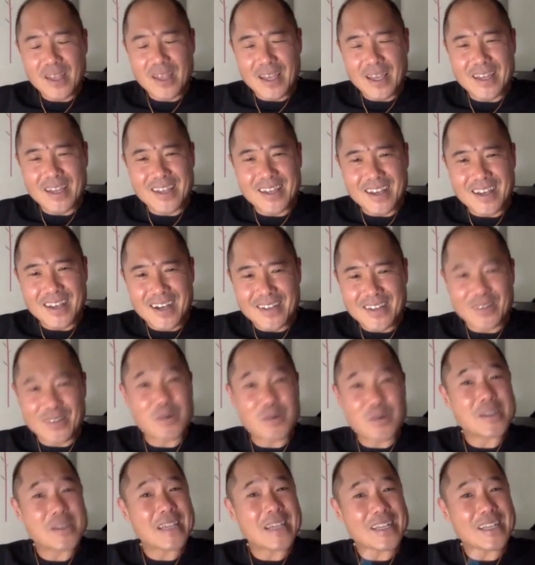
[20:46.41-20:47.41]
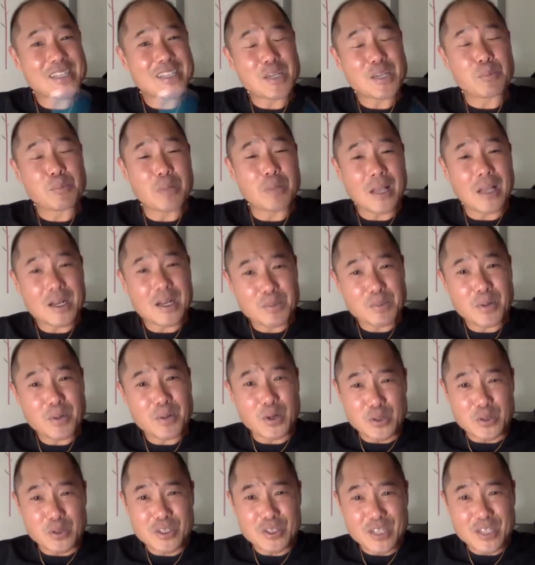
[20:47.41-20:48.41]
And there is actually a blog
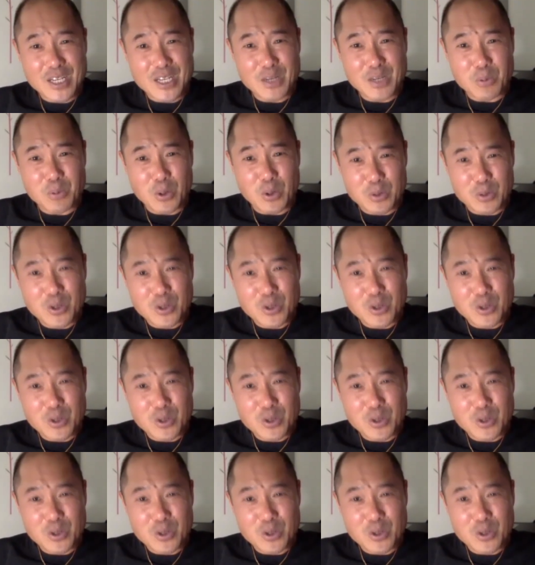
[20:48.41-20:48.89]
post that he wrote